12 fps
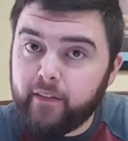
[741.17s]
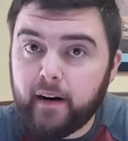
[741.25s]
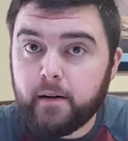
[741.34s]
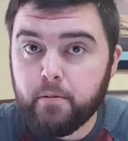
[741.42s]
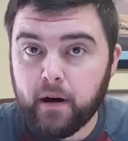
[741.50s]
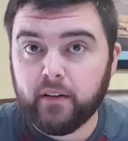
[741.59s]

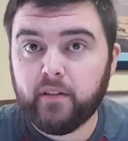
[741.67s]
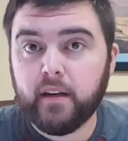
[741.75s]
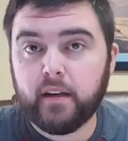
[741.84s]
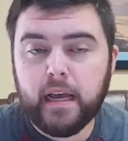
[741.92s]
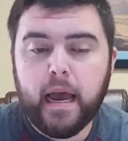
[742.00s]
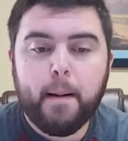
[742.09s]
very
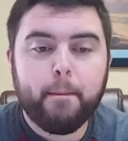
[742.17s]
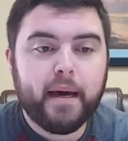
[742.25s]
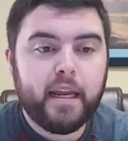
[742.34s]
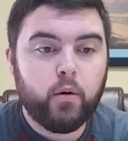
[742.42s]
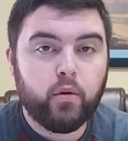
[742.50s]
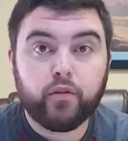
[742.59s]
present,
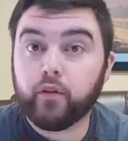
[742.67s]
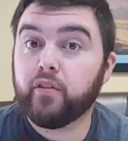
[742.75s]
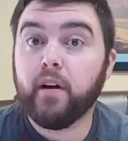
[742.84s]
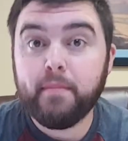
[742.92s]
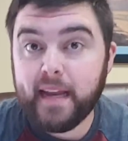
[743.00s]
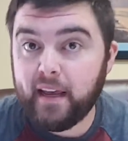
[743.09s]
but it was for
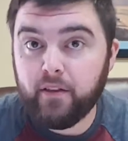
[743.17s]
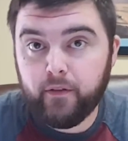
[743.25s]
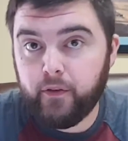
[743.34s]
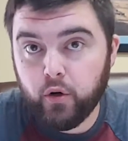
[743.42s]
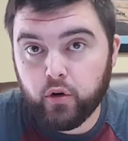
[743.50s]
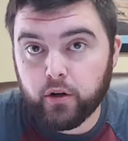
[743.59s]
some day in the
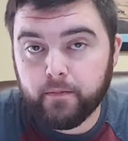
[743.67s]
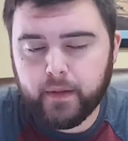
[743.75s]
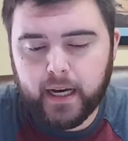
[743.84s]
future.